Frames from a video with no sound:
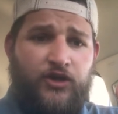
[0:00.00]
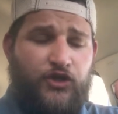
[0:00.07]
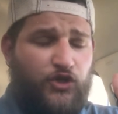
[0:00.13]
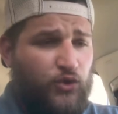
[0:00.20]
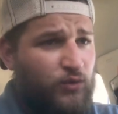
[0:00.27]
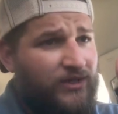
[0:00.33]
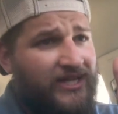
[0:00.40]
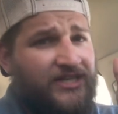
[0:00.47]

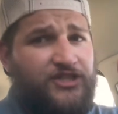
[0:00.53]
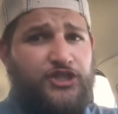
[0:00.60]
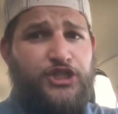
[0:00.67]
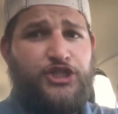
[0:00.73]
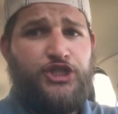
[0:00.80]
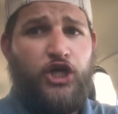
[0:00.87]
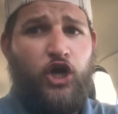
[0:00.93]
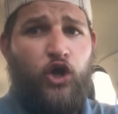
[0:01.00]
You need to
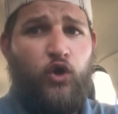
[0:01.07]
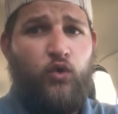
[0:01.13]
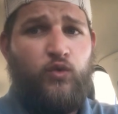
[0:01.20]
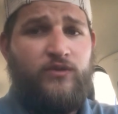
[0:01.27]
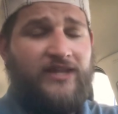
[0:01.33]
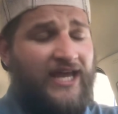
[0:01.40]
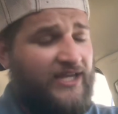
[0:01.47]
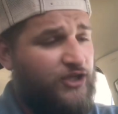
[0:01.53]

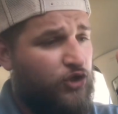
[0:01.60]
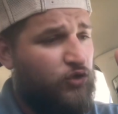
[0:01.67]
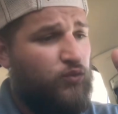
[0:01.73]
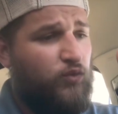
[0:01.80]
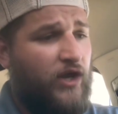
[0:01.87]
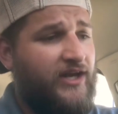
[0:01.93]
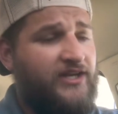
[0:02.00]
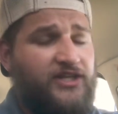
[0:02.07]
show that you're
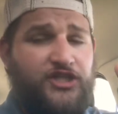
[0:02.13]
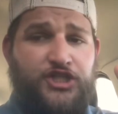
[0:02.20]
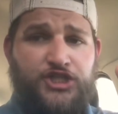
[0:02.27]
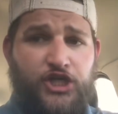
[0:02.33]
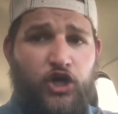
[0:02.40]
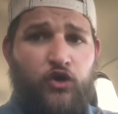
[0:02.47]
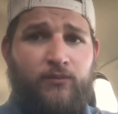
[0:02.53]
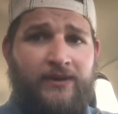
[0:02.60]
running the
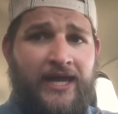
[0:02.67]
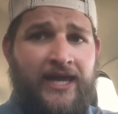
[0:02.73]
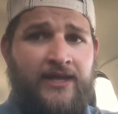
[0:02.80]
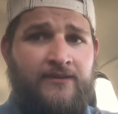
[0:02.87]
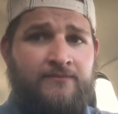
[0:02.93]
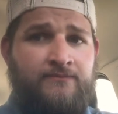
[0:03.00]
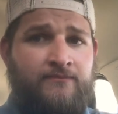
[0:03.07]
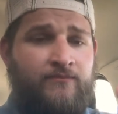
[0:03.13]
show,
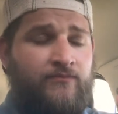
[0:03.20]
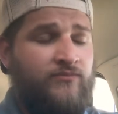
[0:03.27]
man.